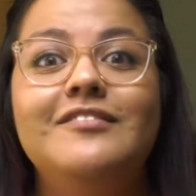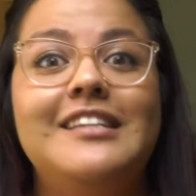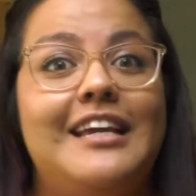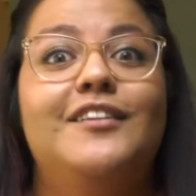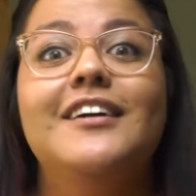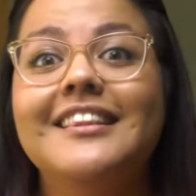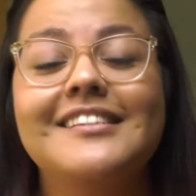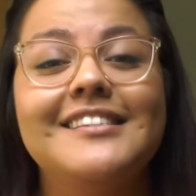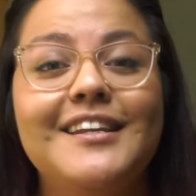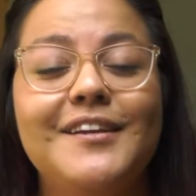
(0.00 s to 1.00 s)
take a look at
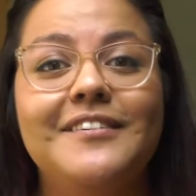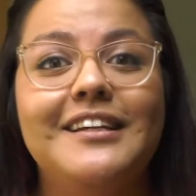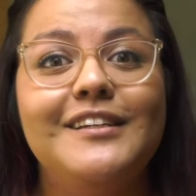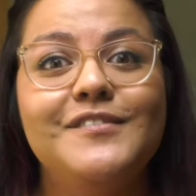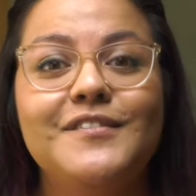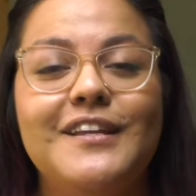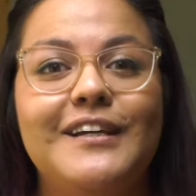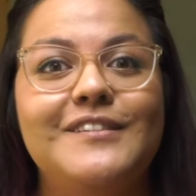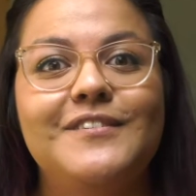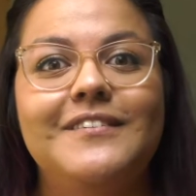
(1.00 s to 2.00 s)
the Sunday readings for the
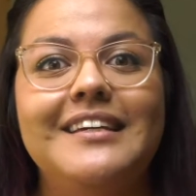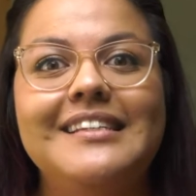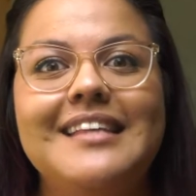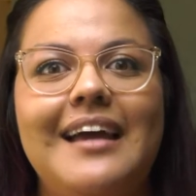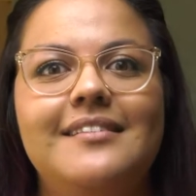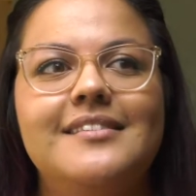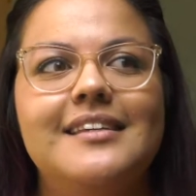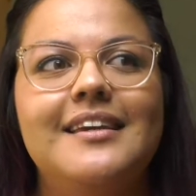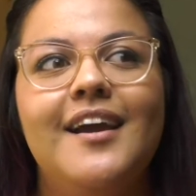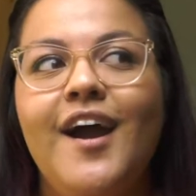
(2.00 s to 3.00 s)
next few weeks, and
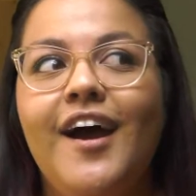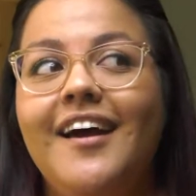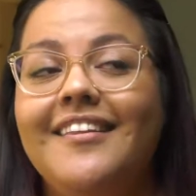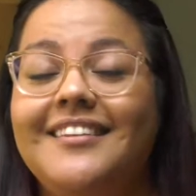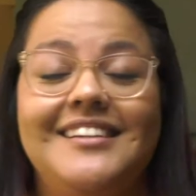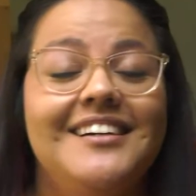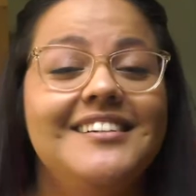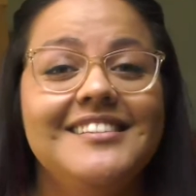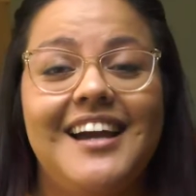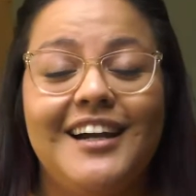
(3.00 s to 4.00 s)
see that they
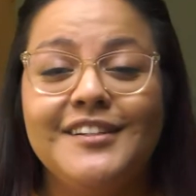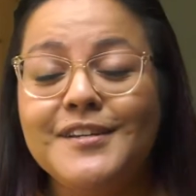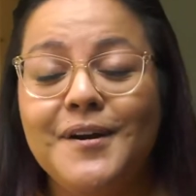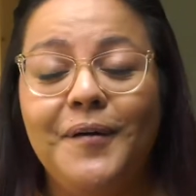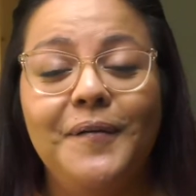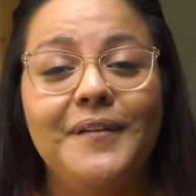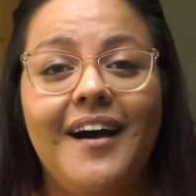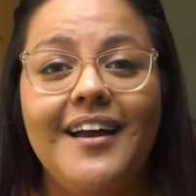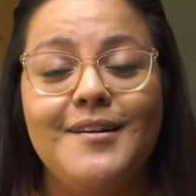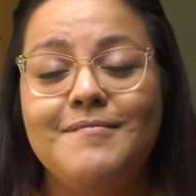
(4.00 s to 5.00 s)
tell us actually a whole
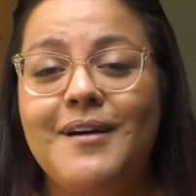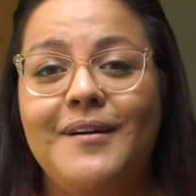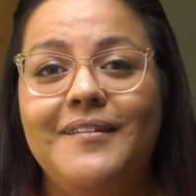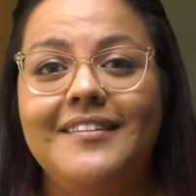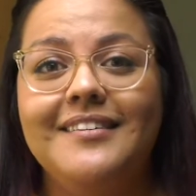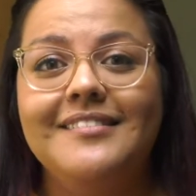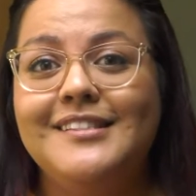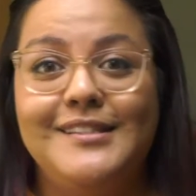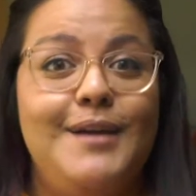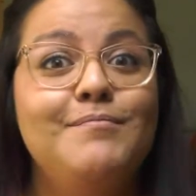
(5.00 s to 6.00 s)
lot about
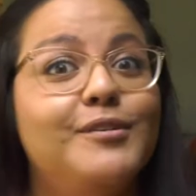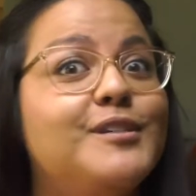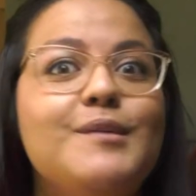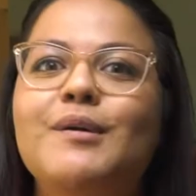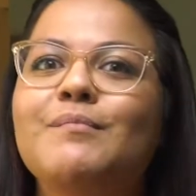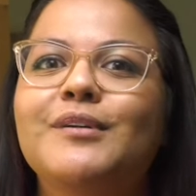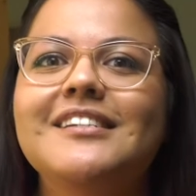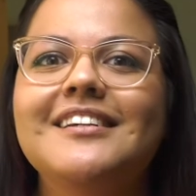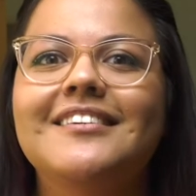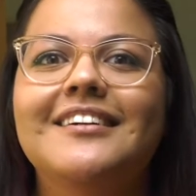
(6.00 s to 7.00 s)
discipleship in
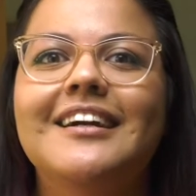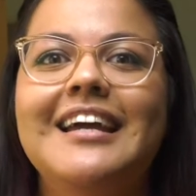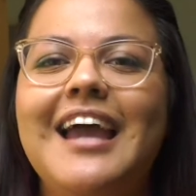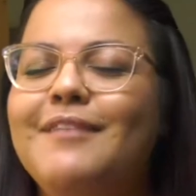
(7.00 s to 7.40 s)
particular,